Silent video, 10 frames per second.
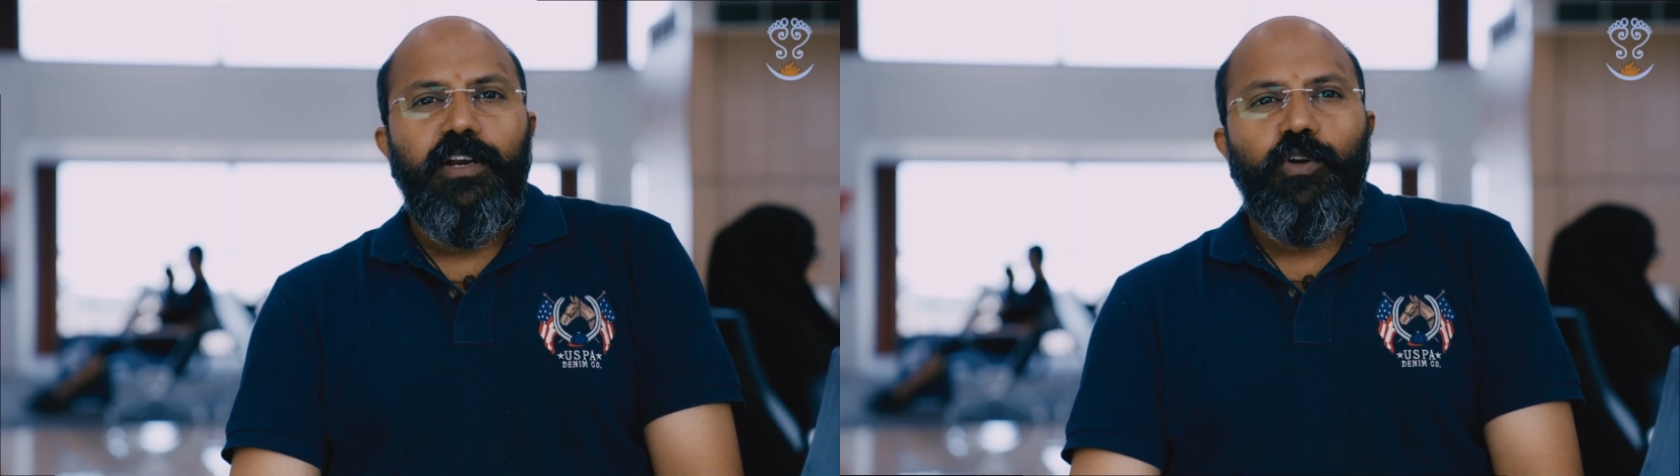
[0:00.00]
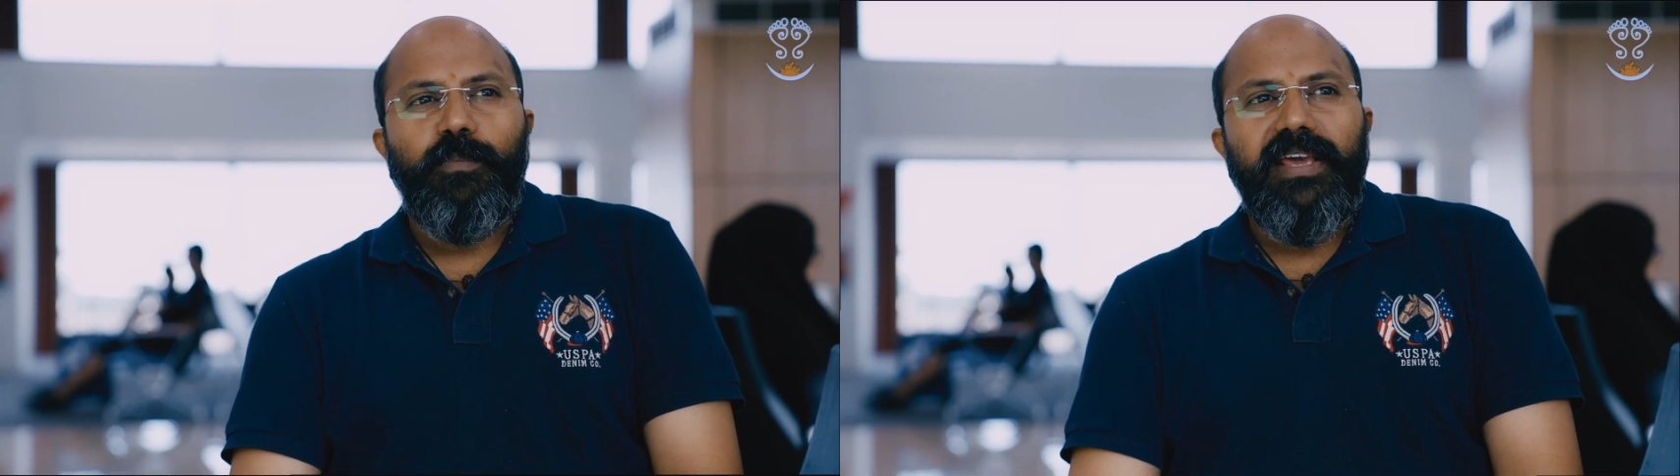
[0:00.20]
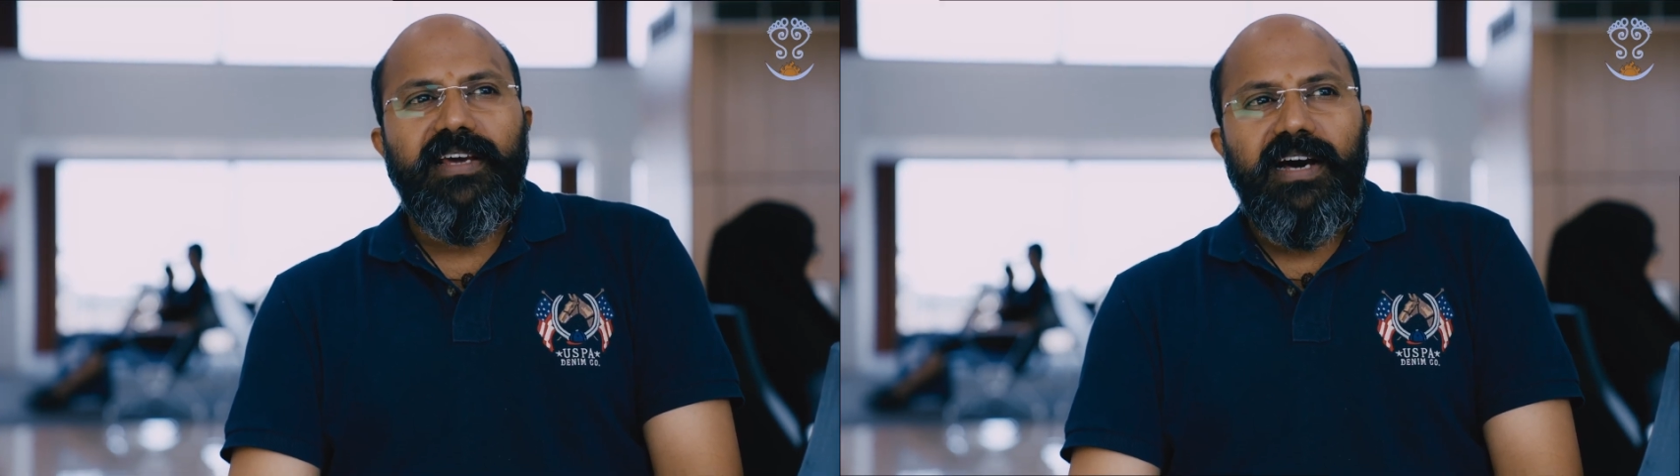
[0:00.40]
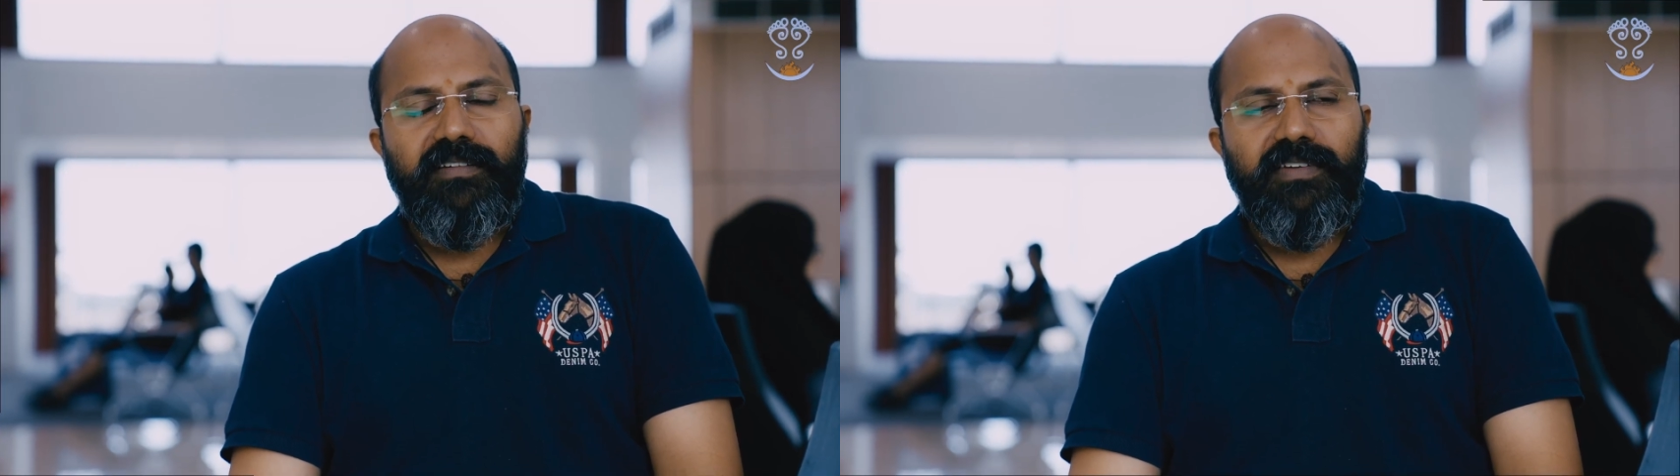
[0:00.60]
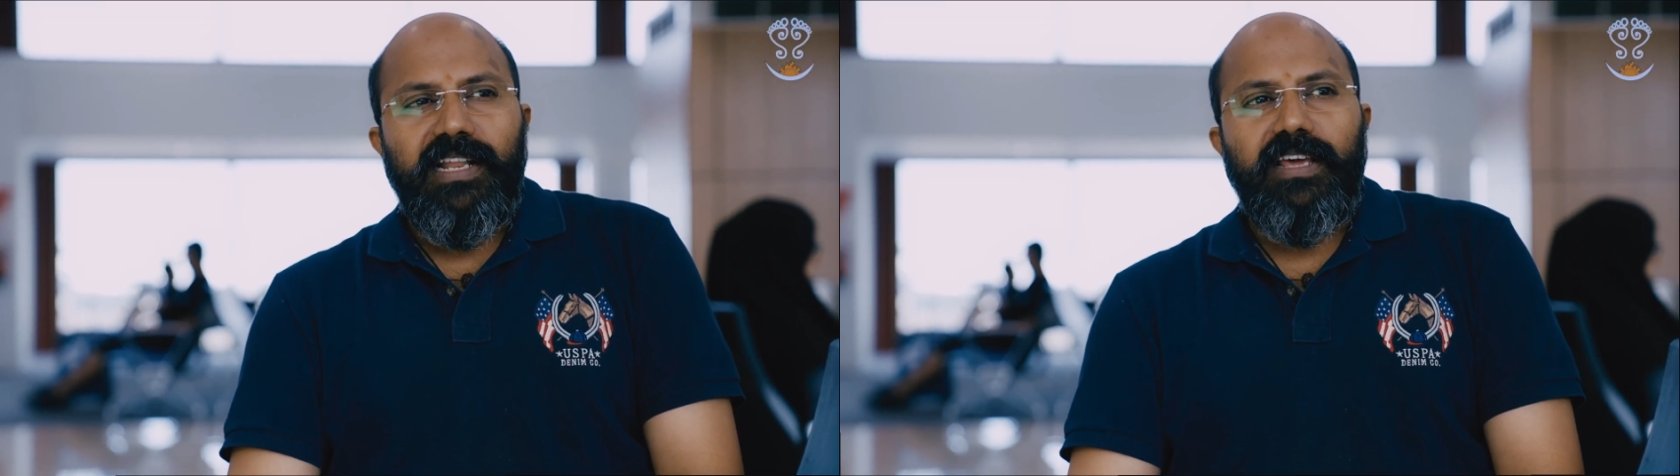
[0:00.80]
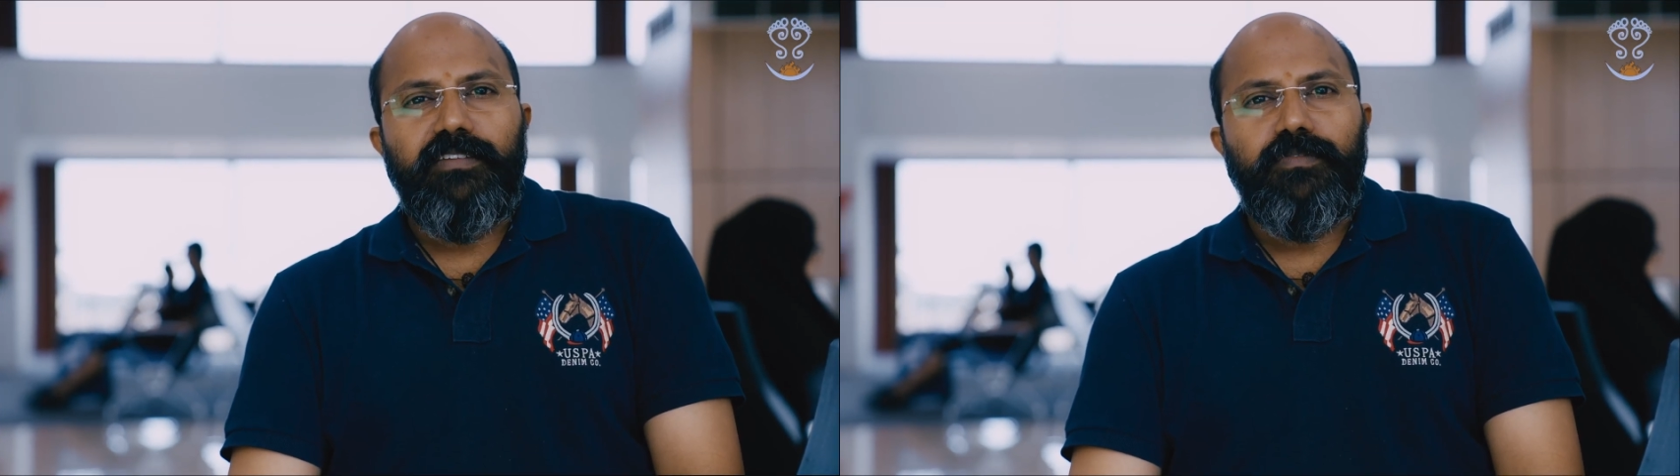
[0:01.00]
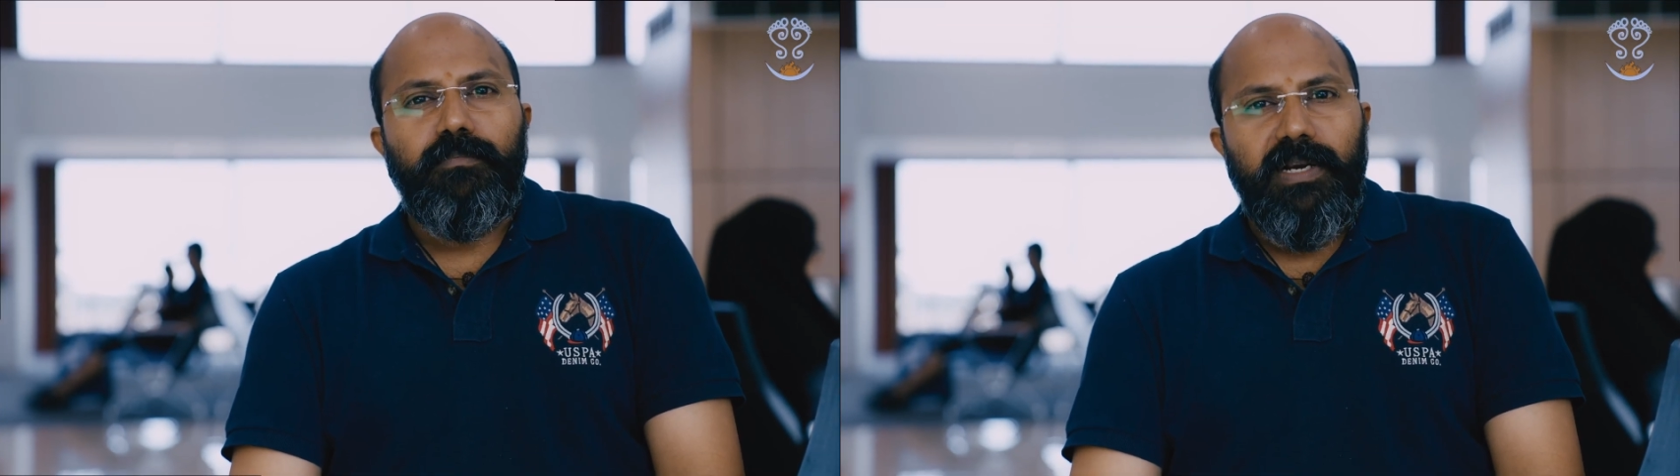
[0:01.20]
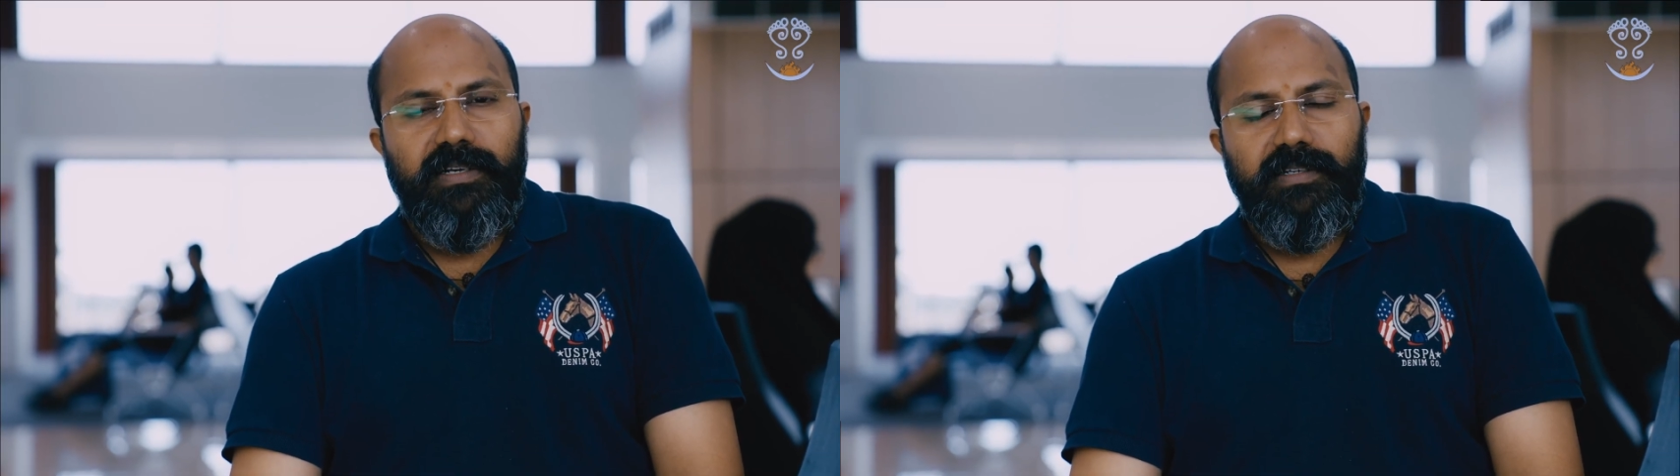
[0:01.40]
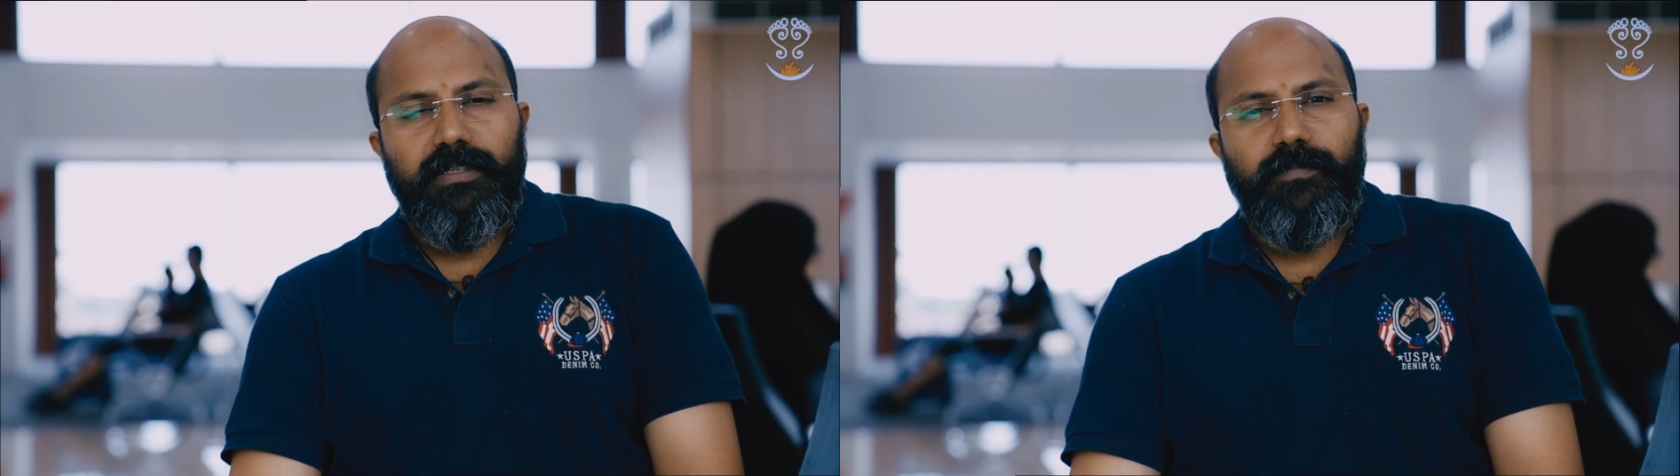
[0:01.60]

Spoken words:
to make our life better